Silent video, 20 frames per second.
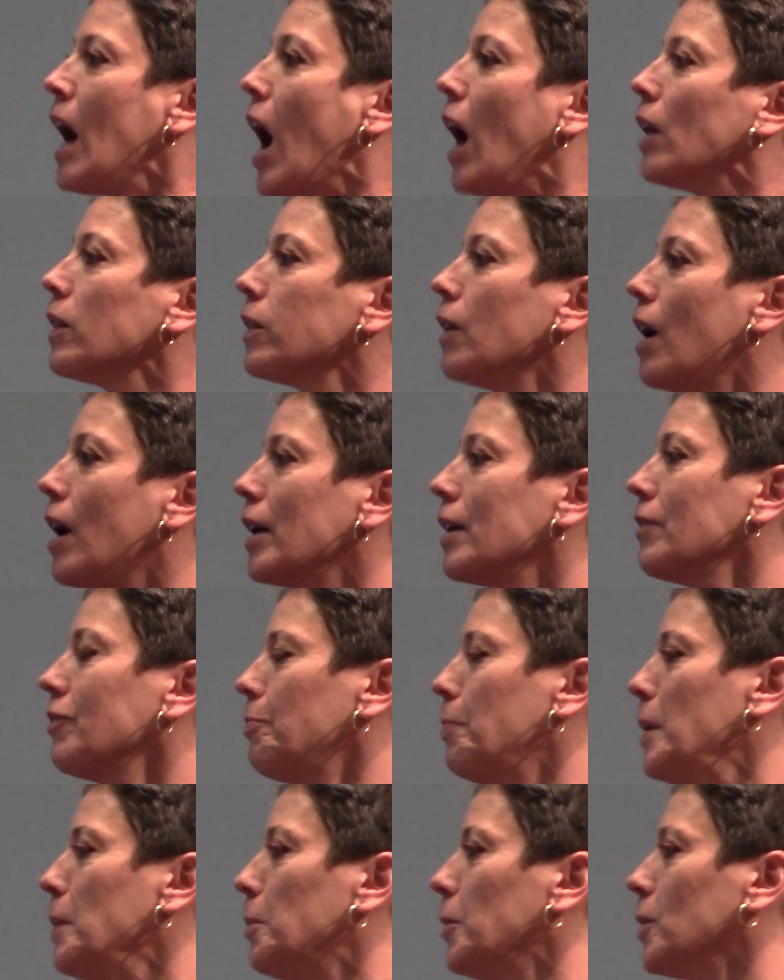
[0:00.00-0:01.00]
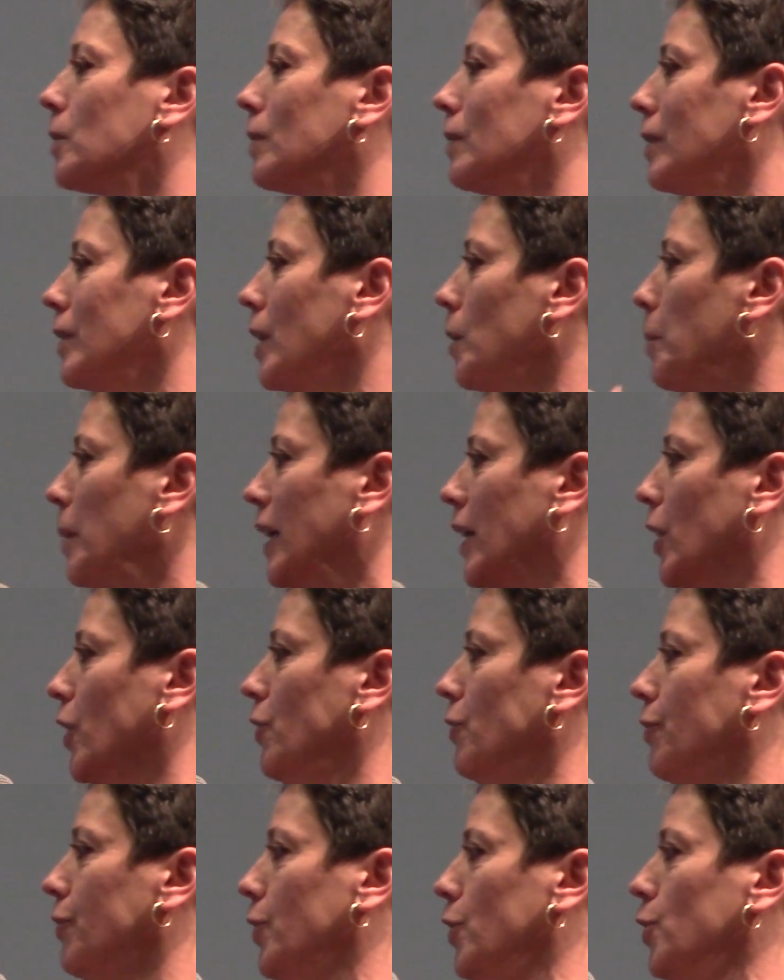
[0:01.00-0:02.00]
A lot of people are a little bit
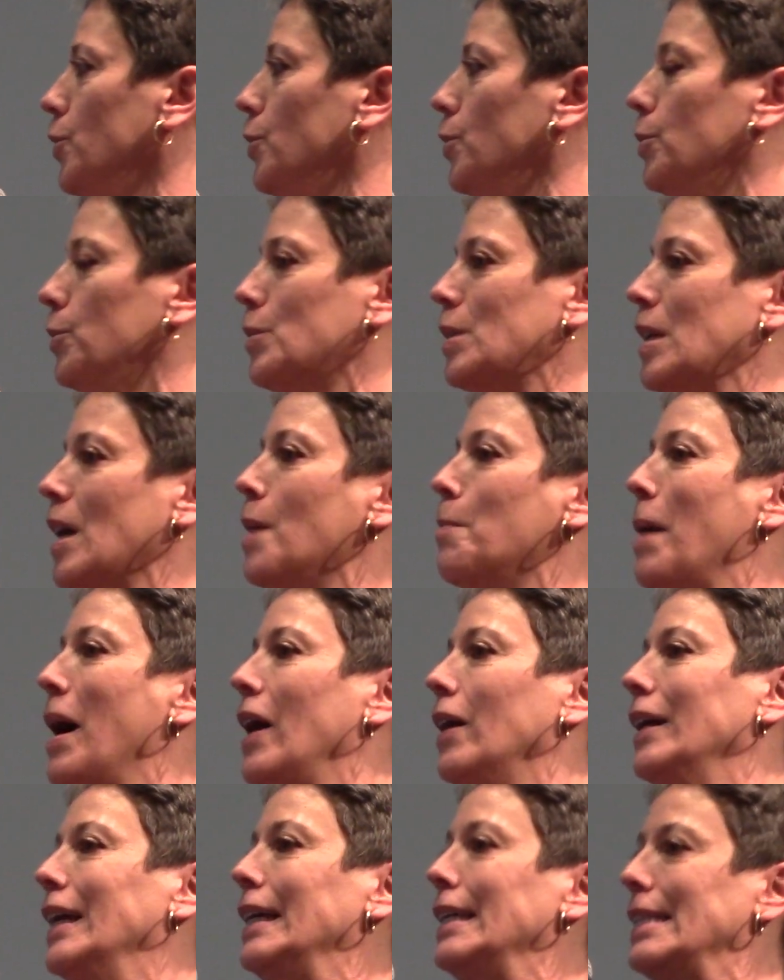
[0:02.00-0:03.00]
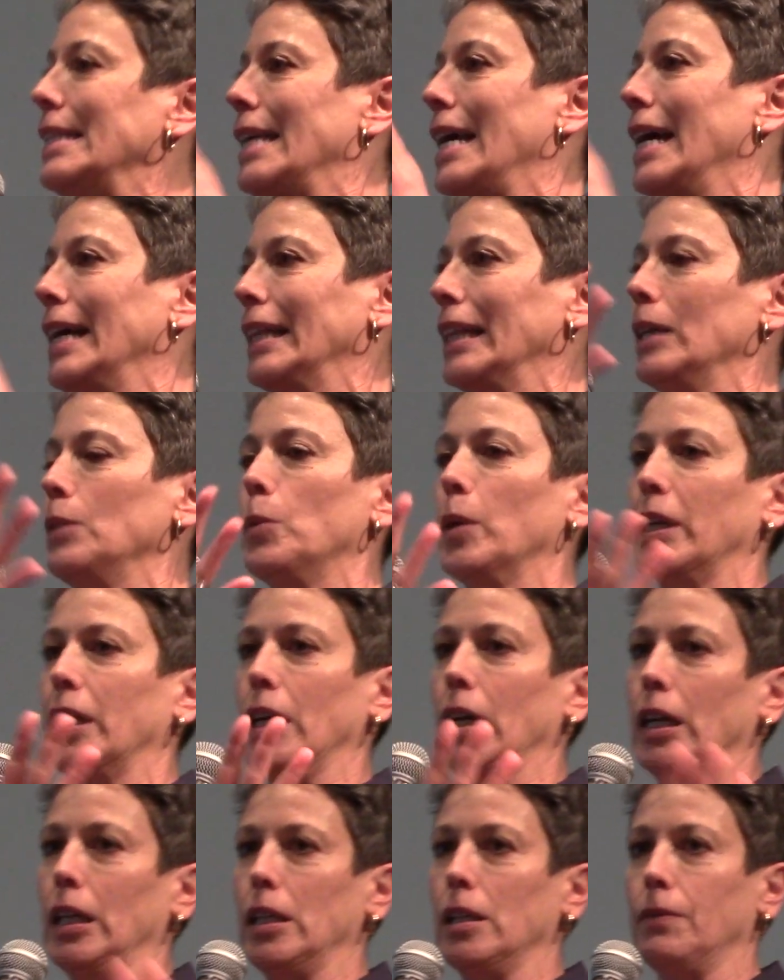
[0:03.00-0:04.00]
confused about exactly what
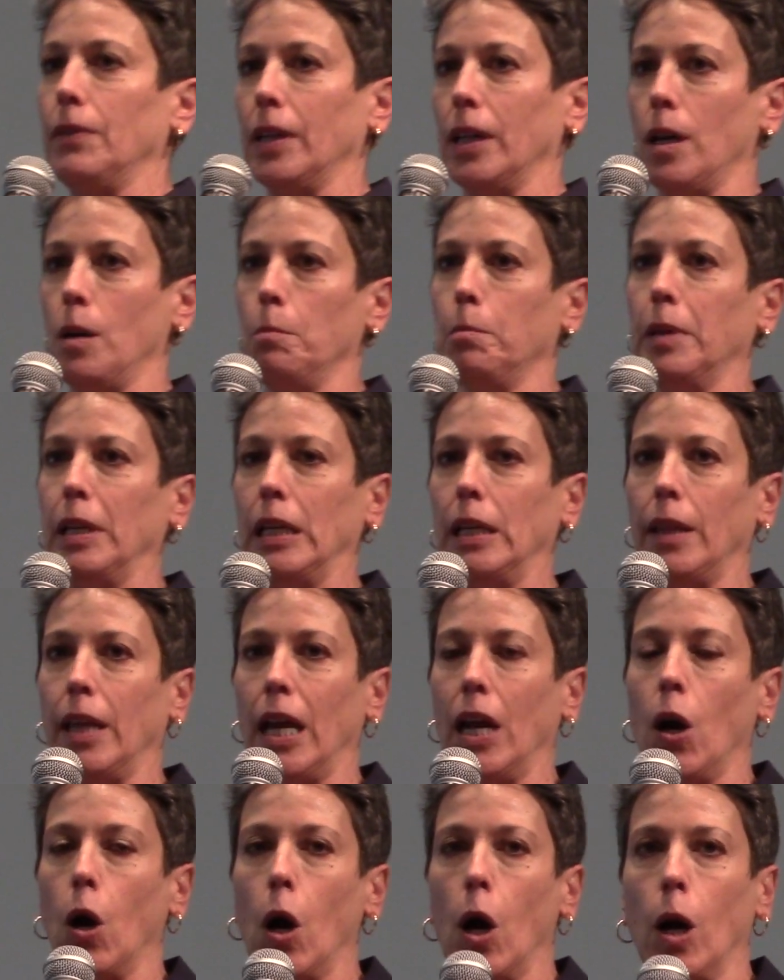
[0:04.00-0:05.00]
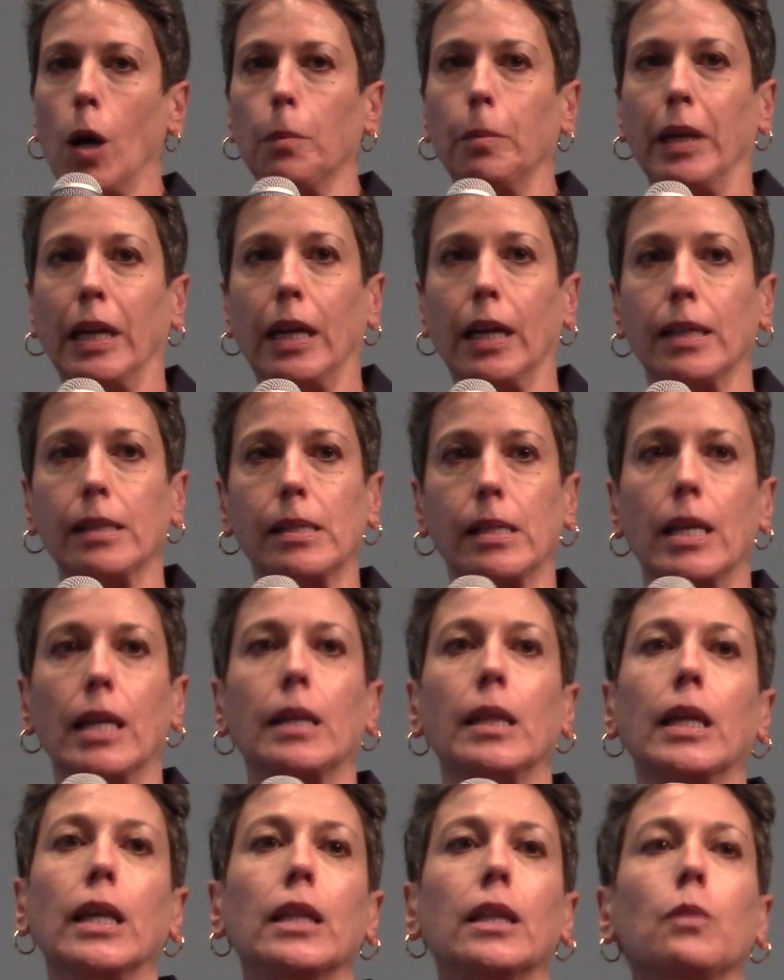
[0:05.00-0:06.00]
kind of a company they are because they
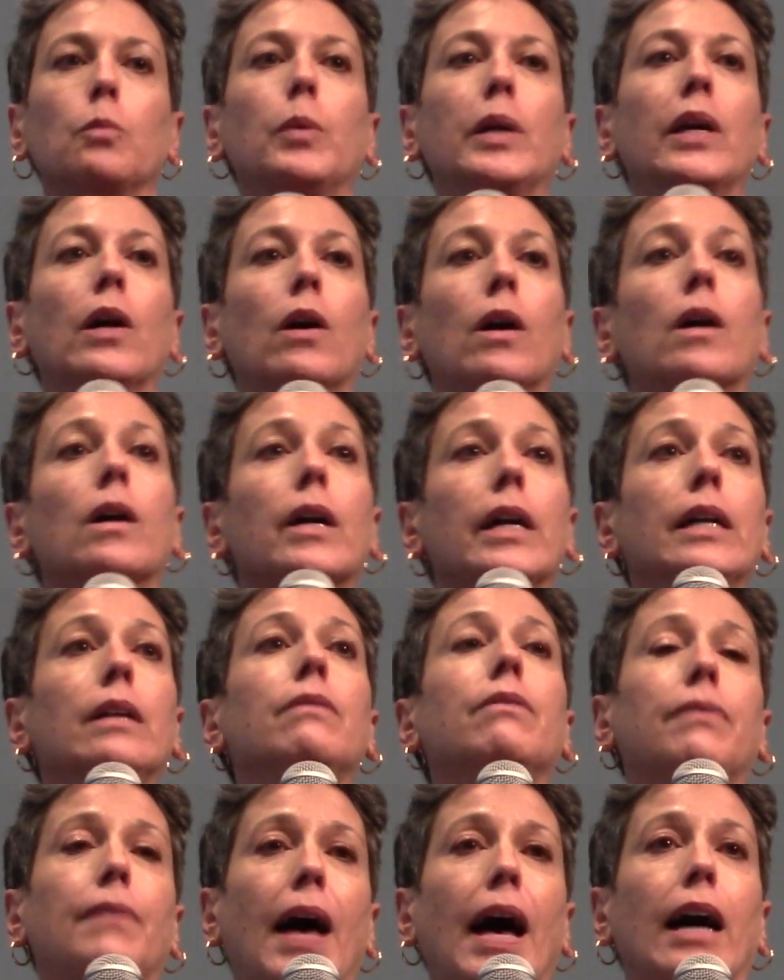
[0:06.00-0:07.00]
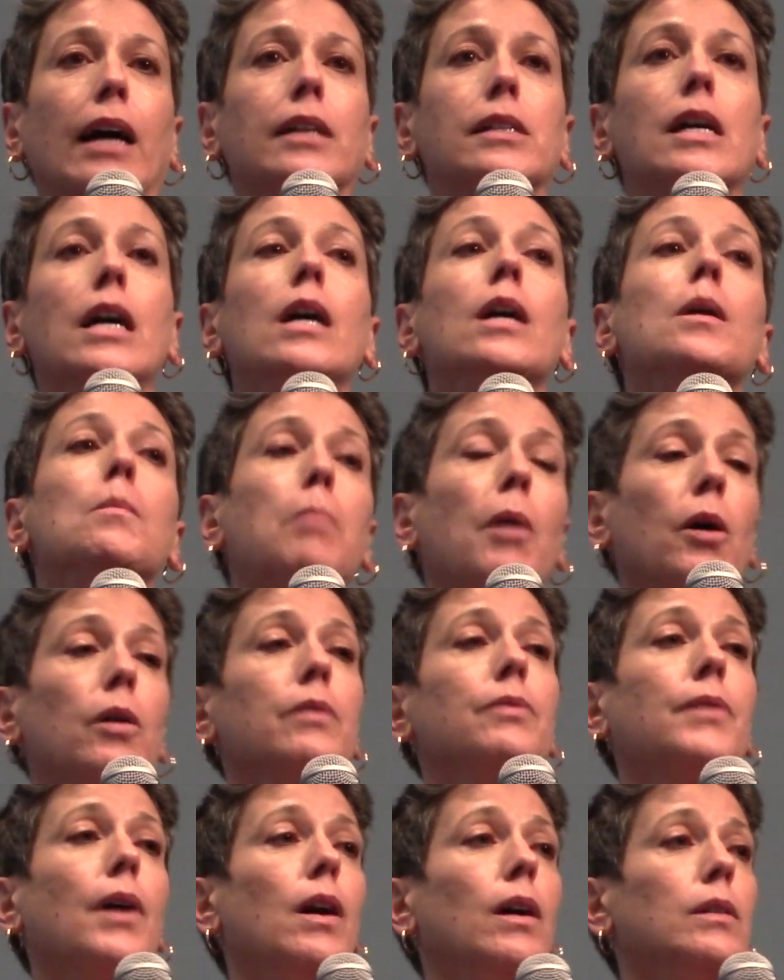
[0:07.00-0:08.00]
think that we are, in fact, part
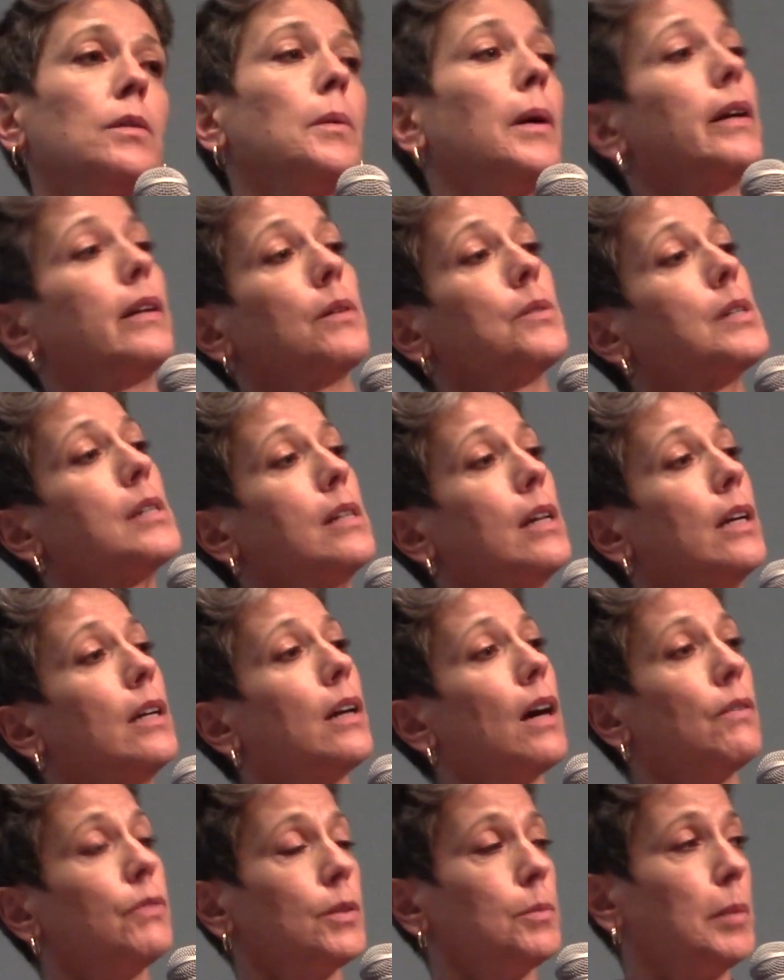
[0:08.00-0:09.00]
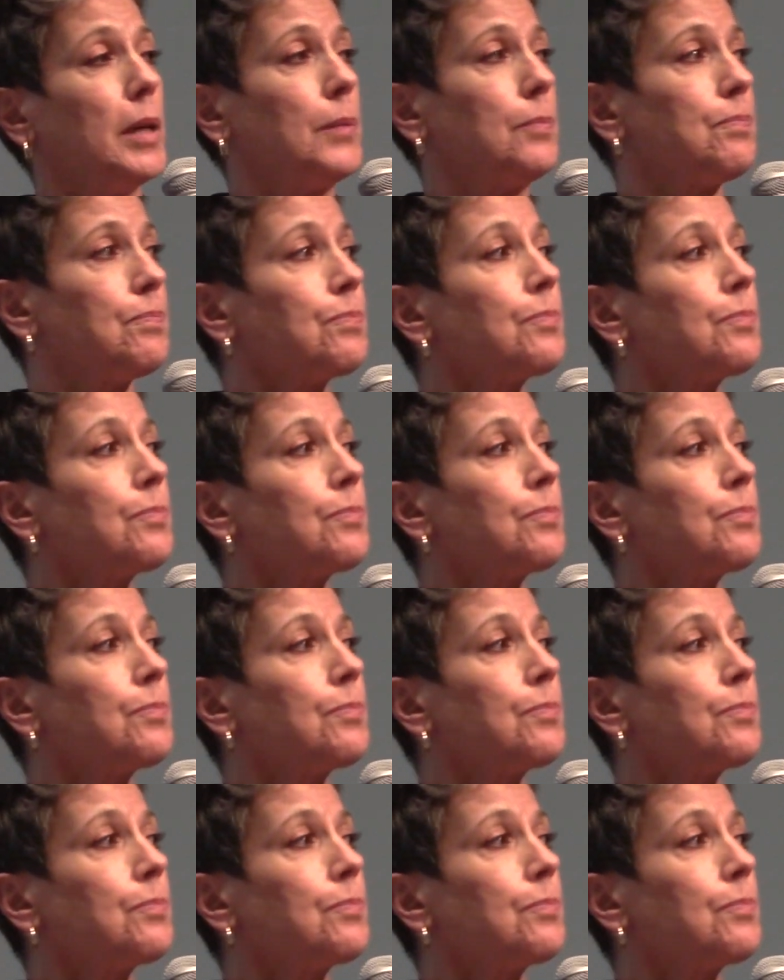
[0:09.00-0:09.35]
of Colorado state government.